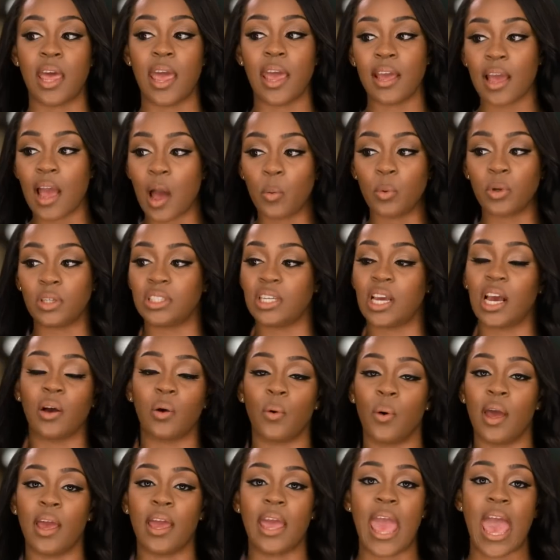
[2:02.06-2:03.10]
hang out with
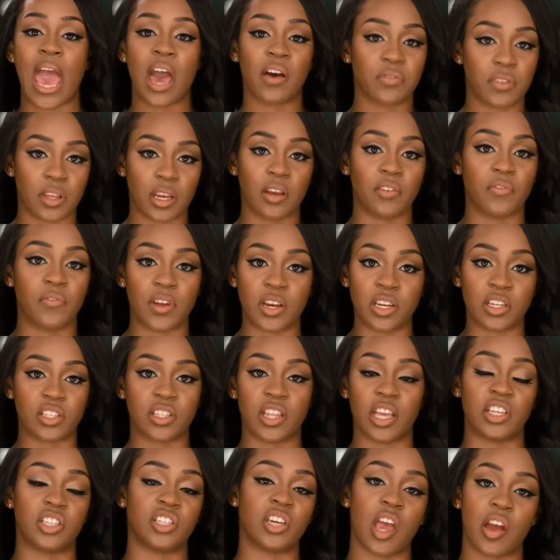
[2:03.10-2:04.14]
Jaquae after they finished
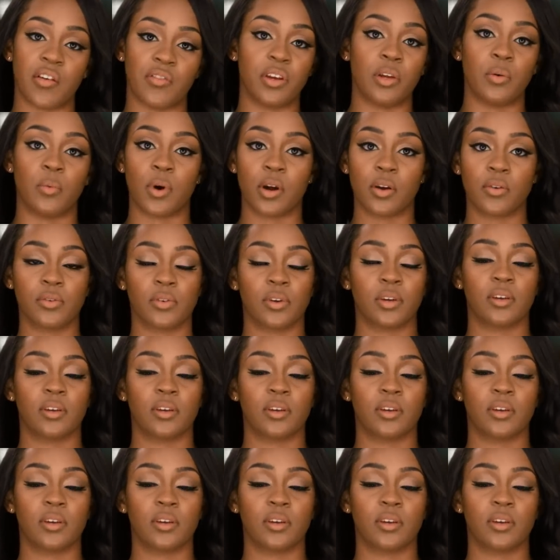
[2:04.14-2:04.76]
their charity work.